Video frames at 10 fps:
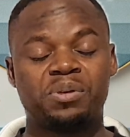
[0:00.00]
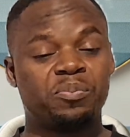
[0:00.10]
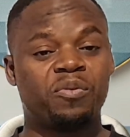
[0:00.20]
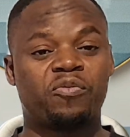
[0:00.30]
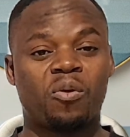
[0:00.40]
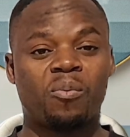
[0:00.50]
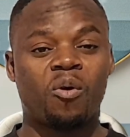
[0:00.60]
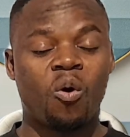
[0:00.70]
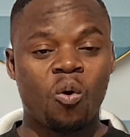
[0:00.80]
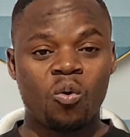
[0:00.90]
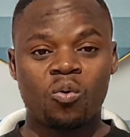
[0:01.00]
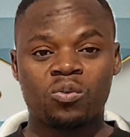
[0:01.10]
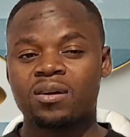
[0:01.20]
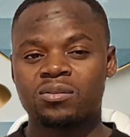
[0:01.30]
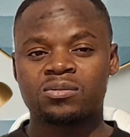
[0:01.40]
people from
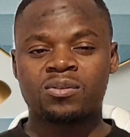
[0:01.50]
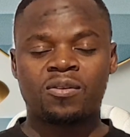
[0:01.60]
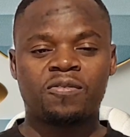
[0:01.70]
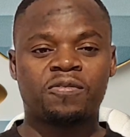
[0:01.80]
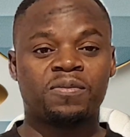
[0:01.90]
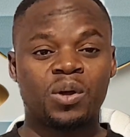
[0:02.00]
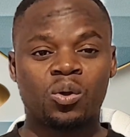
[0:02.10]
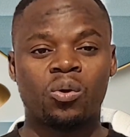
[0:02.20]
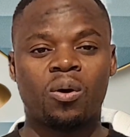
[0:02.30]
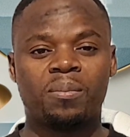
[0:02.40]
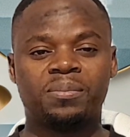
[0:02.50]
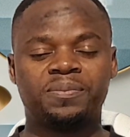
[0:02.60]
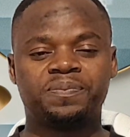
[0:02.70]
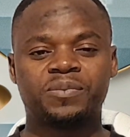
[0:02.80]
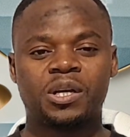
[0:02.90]
all angles of the
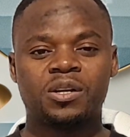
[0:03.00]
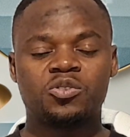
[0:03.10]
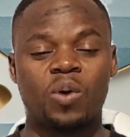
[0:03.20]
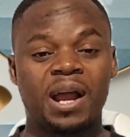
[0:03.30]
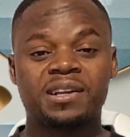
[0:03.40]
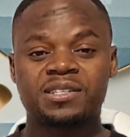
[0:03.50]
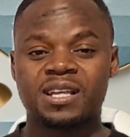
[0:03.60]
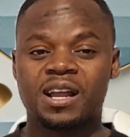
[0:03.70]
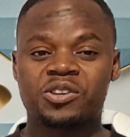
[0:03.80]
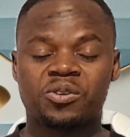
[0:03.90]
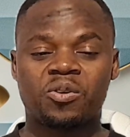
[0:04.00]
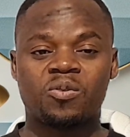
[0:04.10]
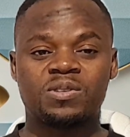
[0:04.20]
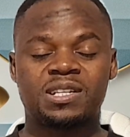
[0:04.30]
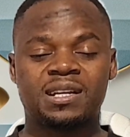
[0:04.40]
globe to understand your
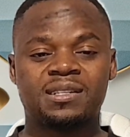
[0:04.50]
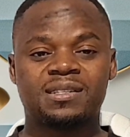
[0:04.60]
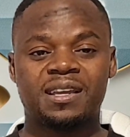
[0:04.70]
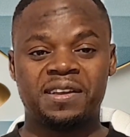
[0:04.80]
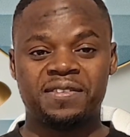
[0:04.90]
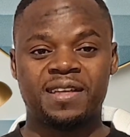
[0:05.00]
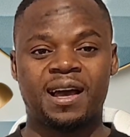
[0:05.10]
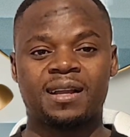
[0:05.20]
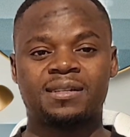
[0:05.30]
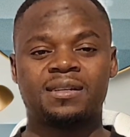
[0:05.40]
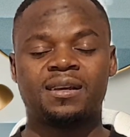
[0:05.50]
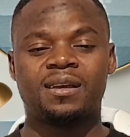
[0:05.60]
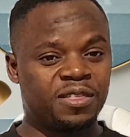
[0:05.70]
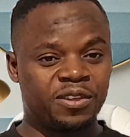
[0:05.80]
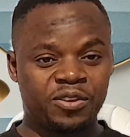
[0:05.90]
content, in that
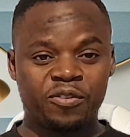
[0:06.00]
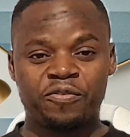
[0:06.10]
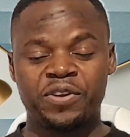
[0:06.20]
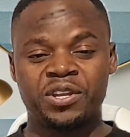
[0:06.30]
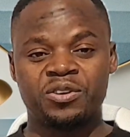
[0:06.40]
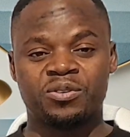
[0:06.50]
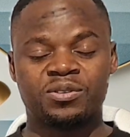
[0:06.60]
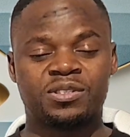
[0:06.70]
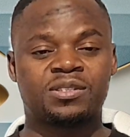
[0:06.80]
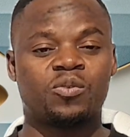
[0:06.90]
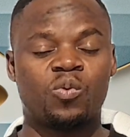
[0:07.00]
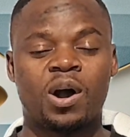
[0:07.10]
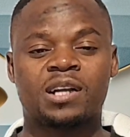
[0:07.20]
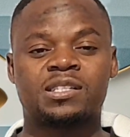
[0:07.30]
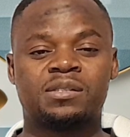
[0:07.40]
your videos
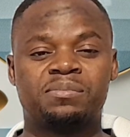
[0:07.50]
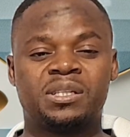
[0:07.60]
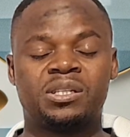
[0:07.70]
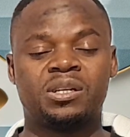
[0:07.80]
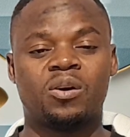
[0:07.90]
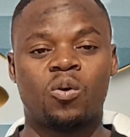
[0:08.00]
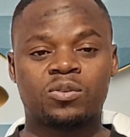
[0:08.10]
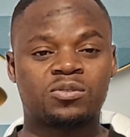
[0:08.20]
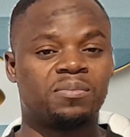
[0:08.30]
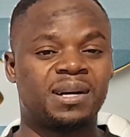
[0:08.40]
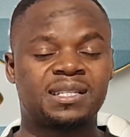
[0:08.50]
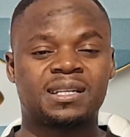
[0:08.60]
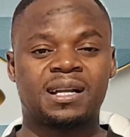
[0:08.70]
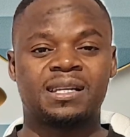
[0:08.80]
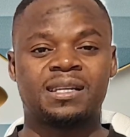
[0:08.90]
will actually be
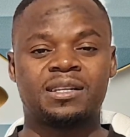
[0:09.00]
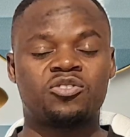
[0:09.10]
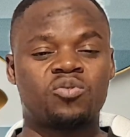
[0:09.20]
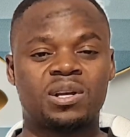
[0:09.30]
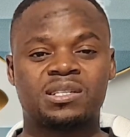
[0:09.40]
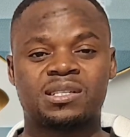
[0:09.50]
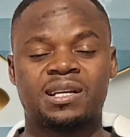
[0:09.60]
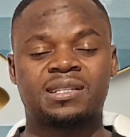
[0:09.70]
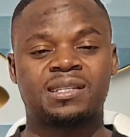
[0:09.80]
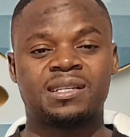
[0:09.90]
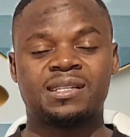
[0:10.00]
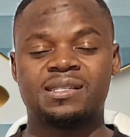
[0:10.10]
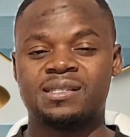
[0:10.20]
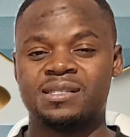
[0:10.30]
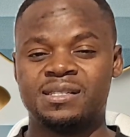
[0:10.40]
automatically translated
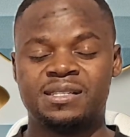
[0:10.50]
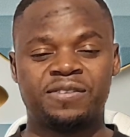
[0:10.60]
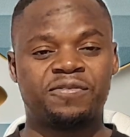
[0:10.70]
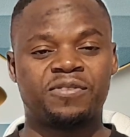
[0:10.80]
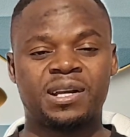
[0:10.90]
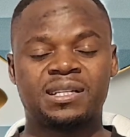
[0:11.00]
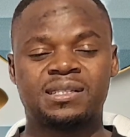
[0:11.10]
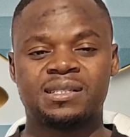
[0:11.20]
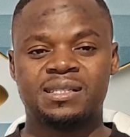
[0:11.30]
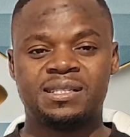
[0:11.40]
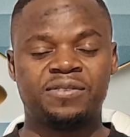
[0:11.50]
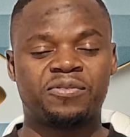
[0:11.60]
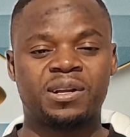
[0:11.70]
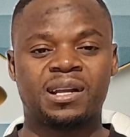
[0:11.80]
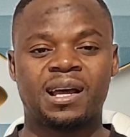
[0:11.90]
in
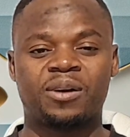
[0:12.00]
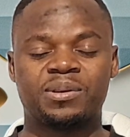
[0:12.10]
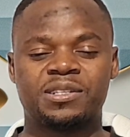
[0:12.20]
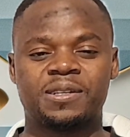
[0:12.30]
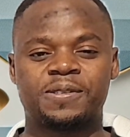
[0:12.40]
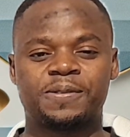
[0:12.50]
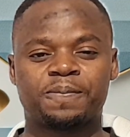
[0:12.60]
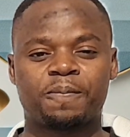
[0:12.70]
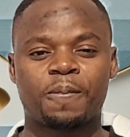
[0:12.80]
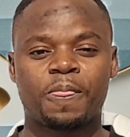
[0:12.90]
different languages.